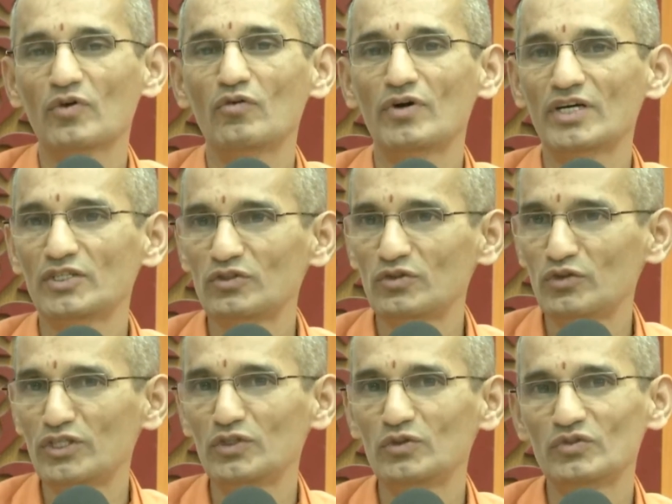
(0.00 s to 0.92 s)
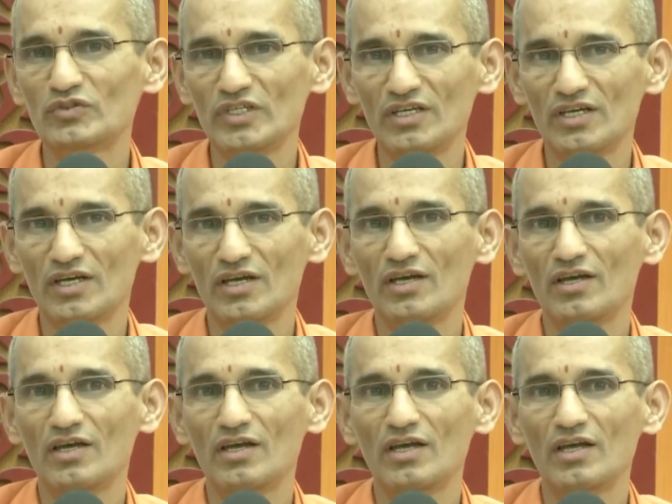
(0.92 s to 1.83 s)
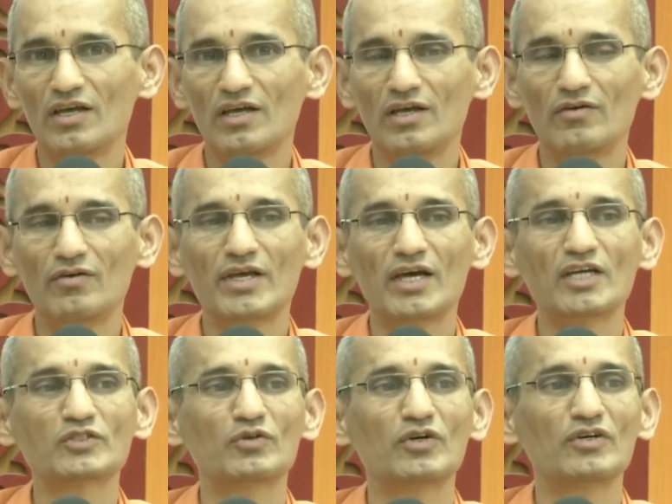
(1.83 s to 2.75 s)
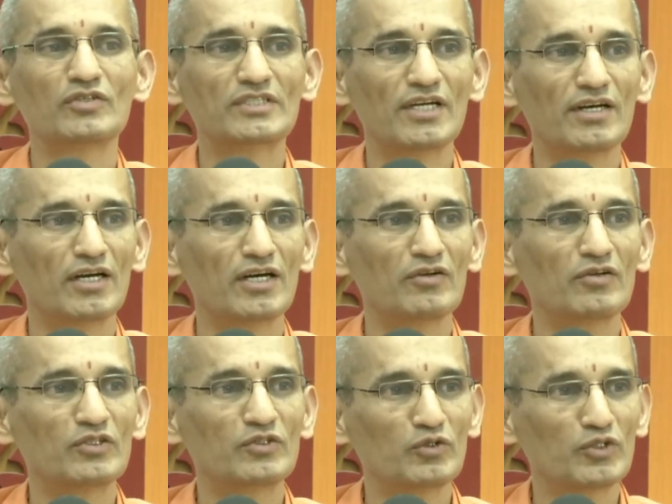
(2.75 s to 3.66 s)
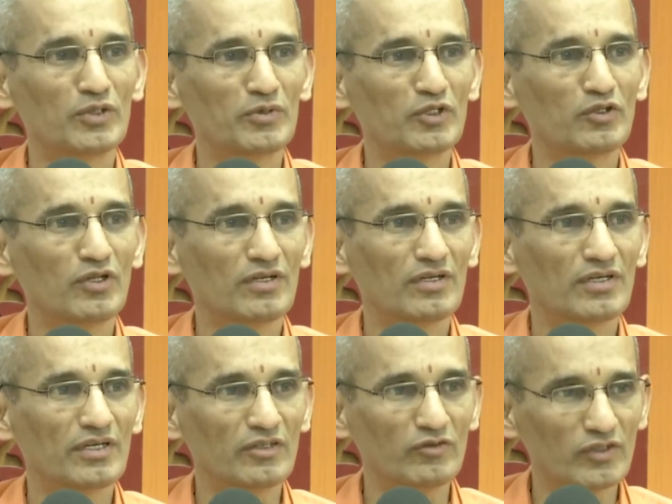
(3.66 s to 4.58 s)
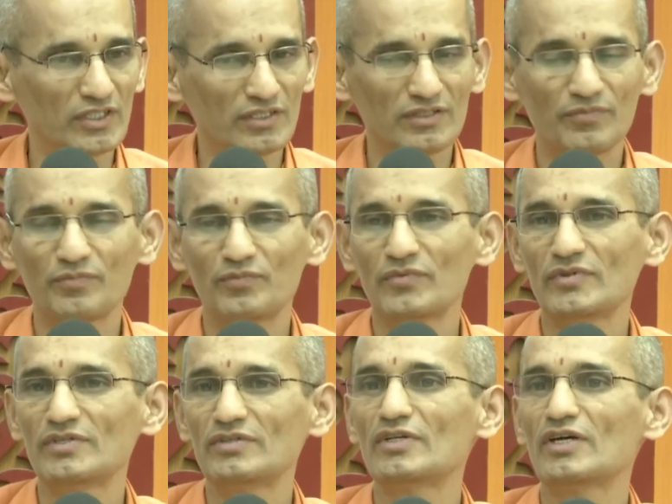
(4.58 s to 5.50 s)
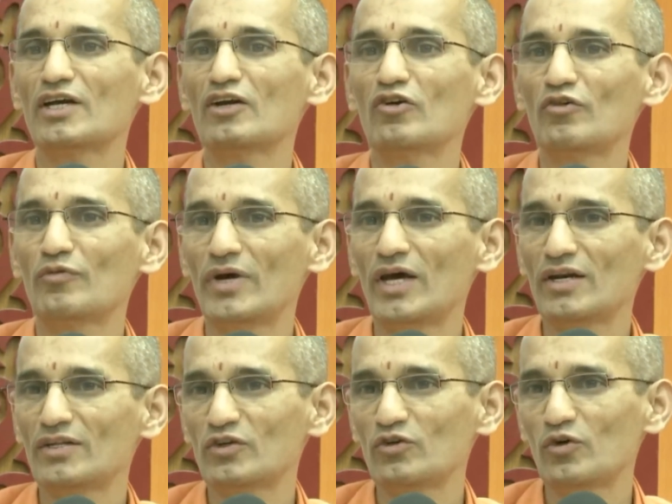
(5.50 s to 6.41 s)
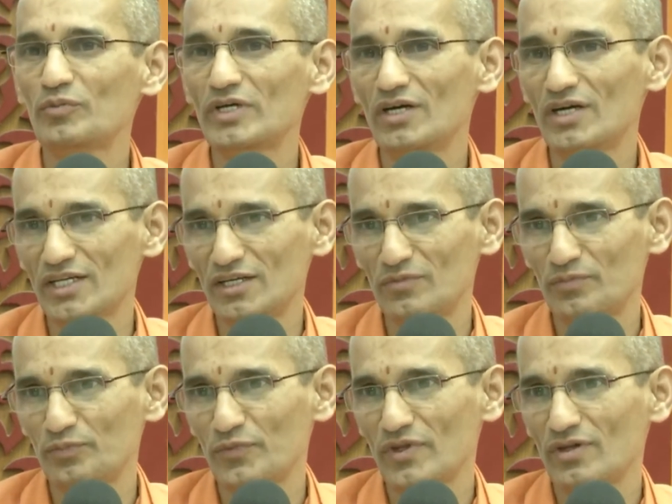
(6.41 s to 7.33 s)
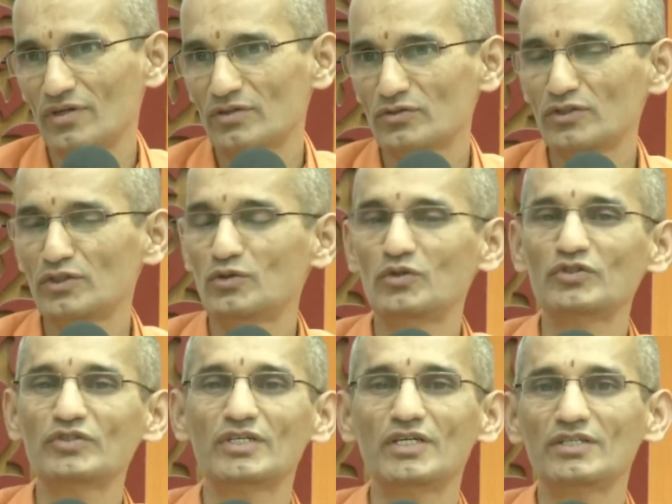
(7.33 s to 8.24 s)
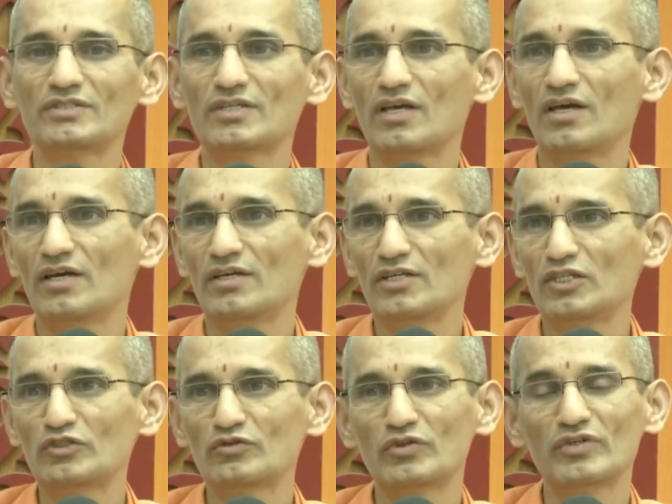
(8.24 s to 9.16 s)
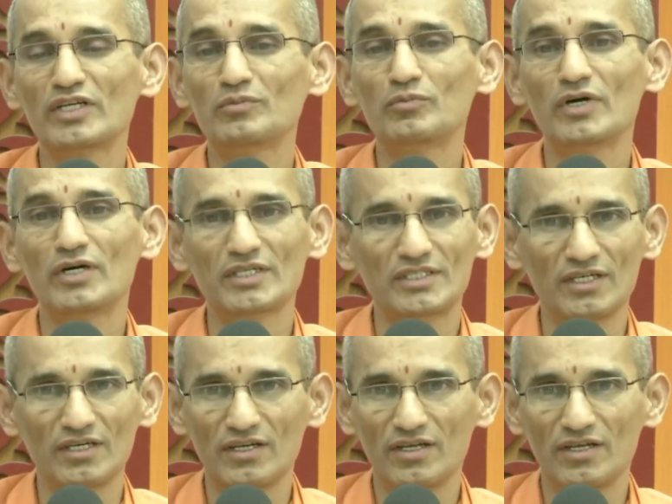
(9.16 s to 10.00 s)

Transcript: What he is doing, you see? You will catch hold of our children and you will throw them into the river. This is the kind of man that you have begotten. So in those days, kings were very impartial.